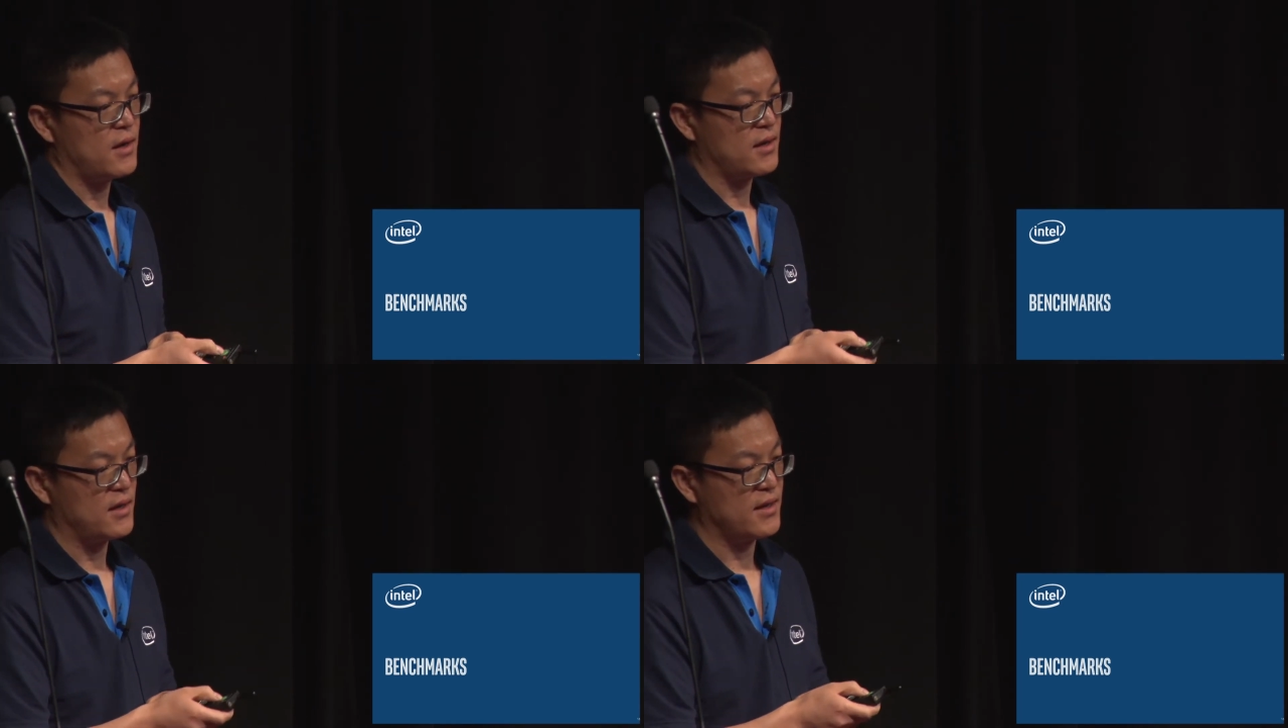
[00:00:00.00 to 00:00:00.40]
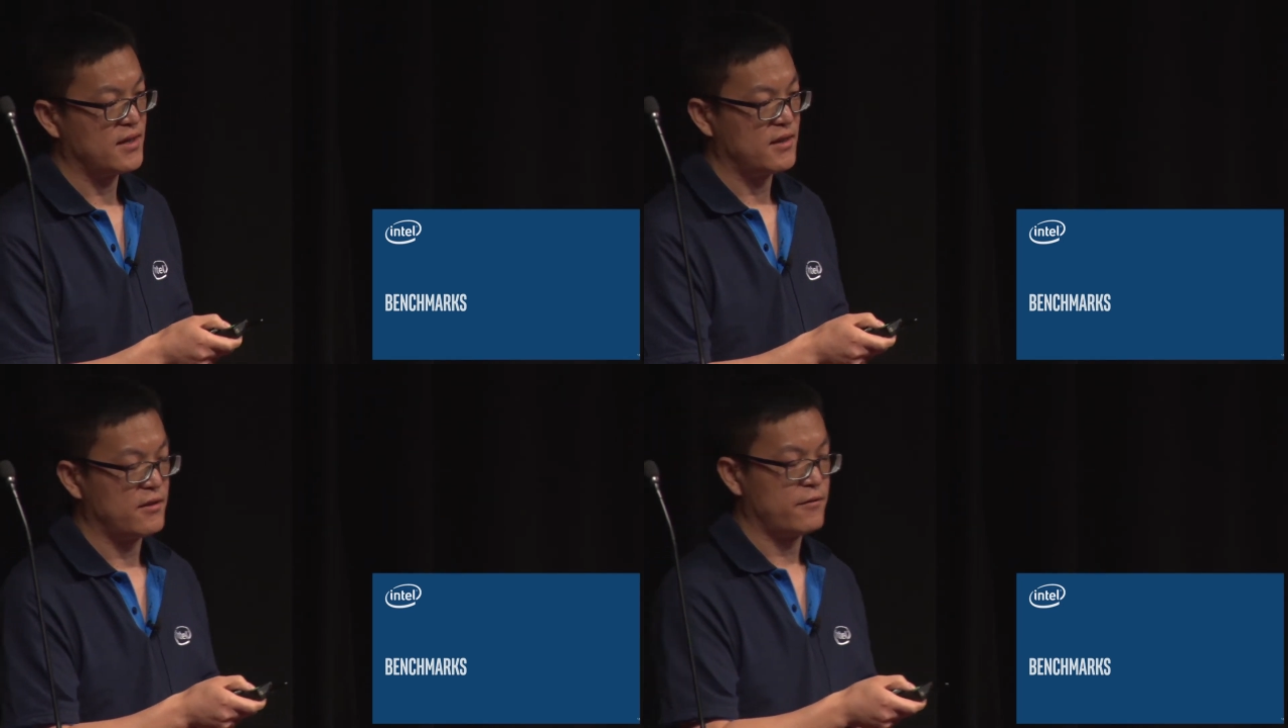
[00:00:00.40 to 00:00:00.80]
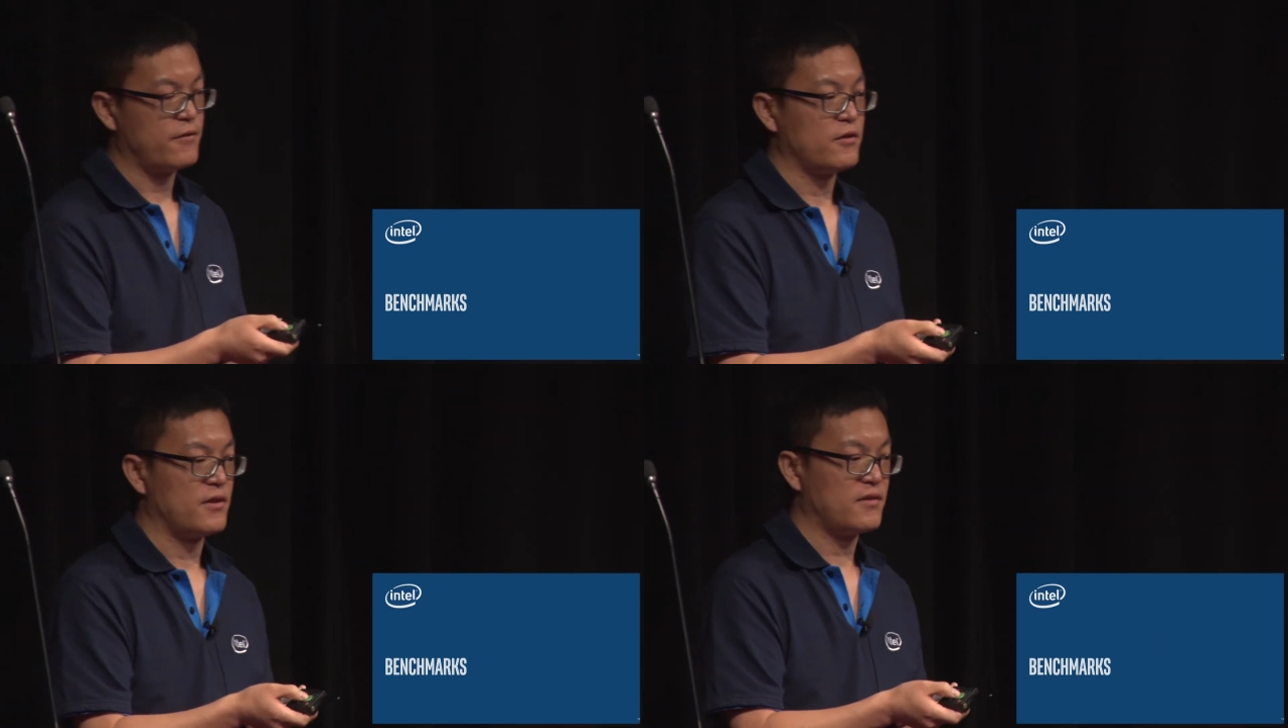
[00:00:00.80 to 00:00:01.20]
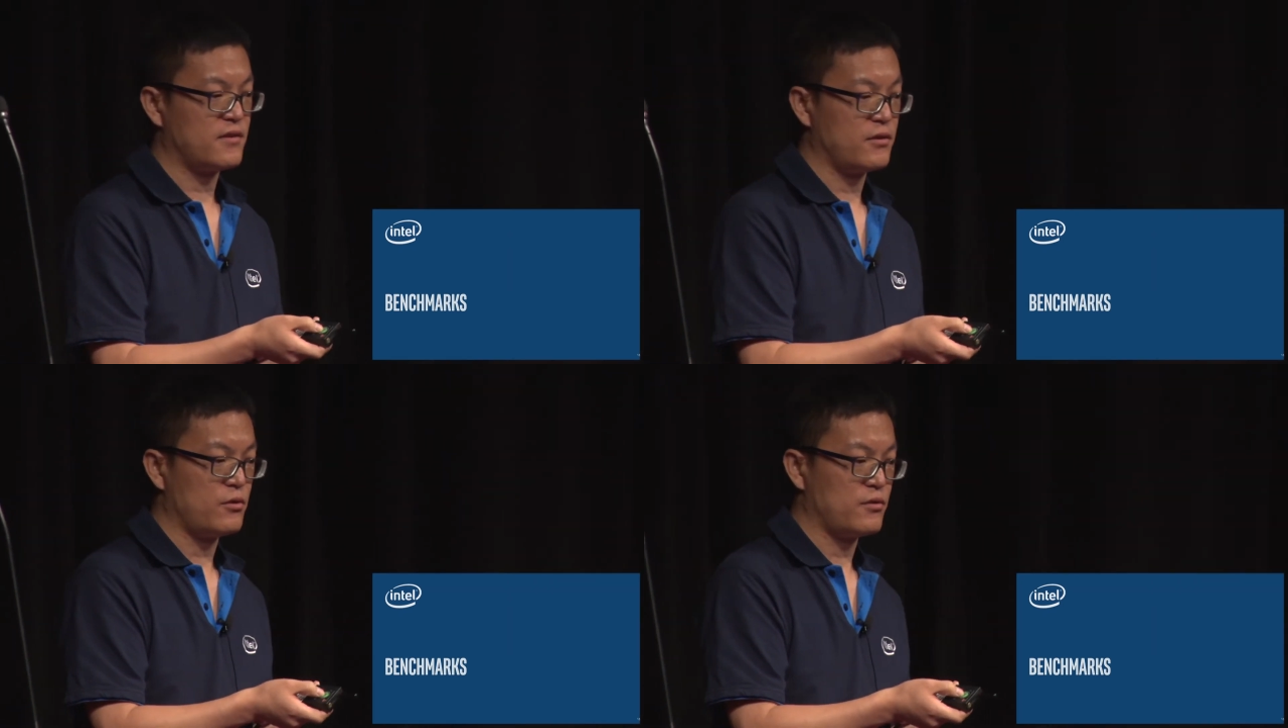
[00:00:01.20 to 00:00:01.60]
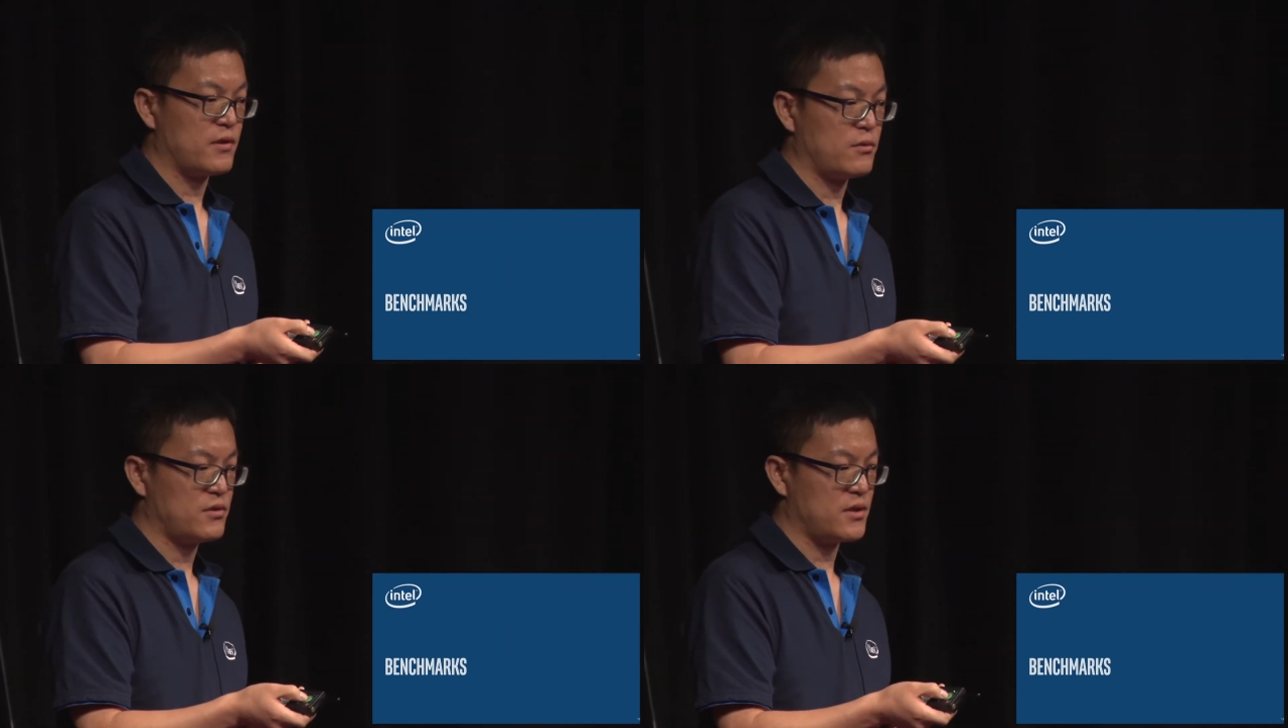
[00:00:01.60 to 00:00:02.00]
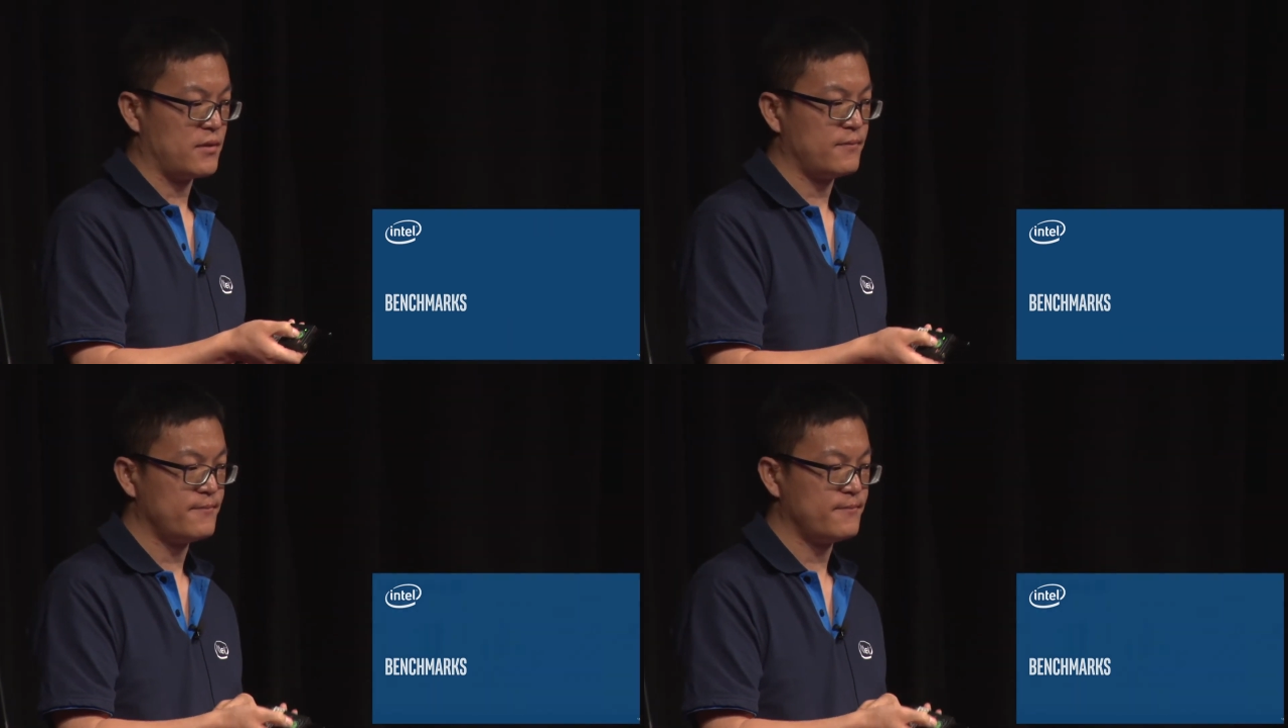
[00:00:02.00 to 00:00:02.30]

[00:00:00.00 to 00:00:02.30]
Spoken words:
collected for this new solution.